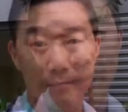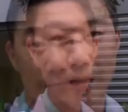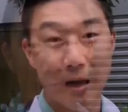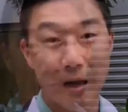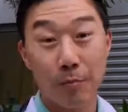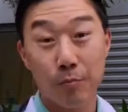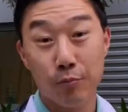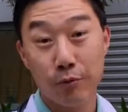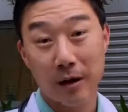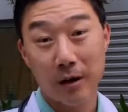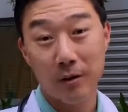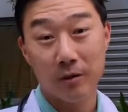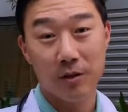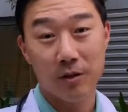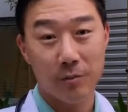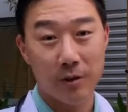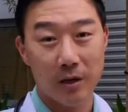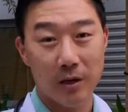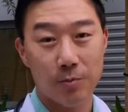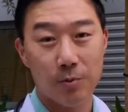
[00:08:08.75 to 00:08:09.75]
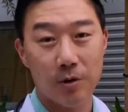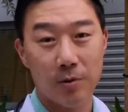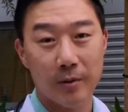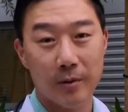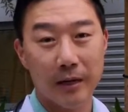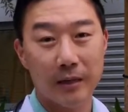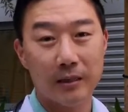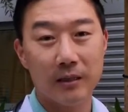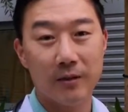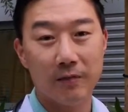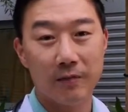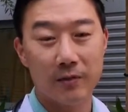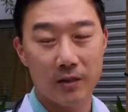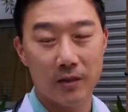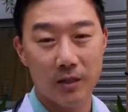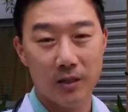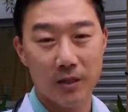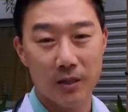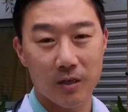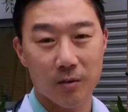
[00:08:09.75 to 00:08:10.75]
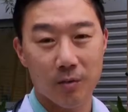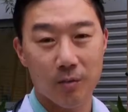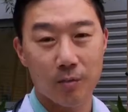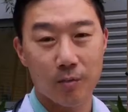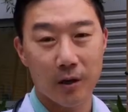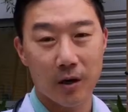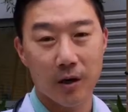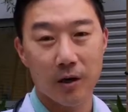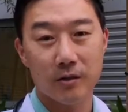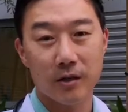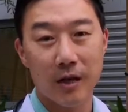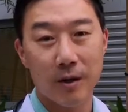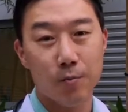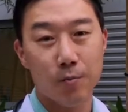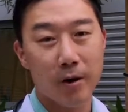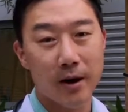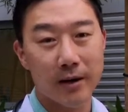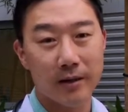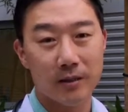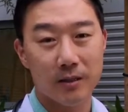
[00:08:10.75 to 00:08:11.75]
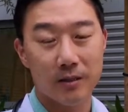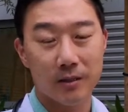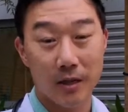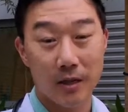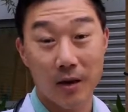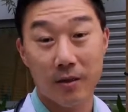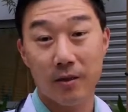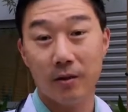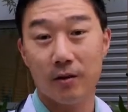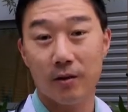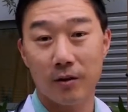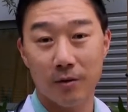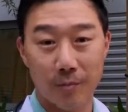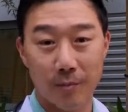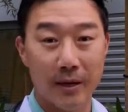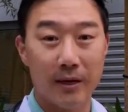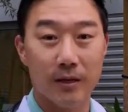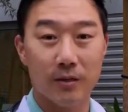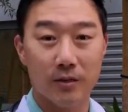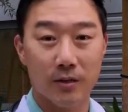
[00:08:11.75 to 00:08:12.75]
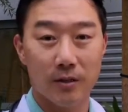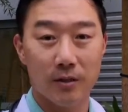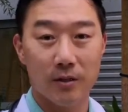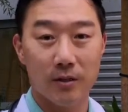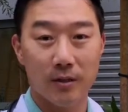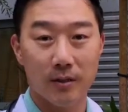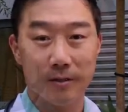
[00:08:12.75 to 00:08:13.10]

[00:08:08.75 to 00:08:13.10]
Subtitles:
I'm proud to be a Permanente physician because I practice ethical medicine.